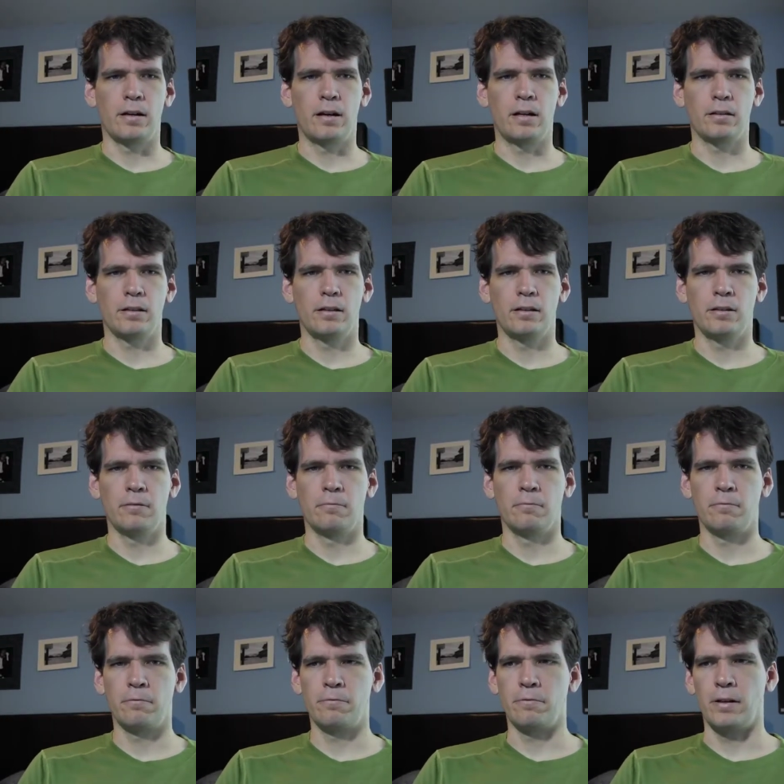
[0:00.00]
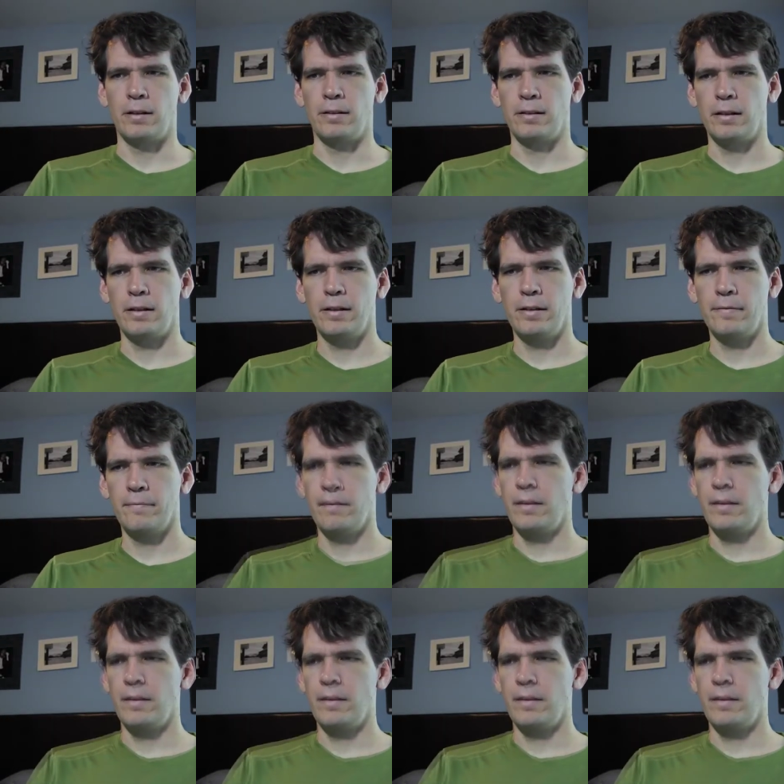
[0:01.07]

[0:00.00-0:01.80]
autism friendly,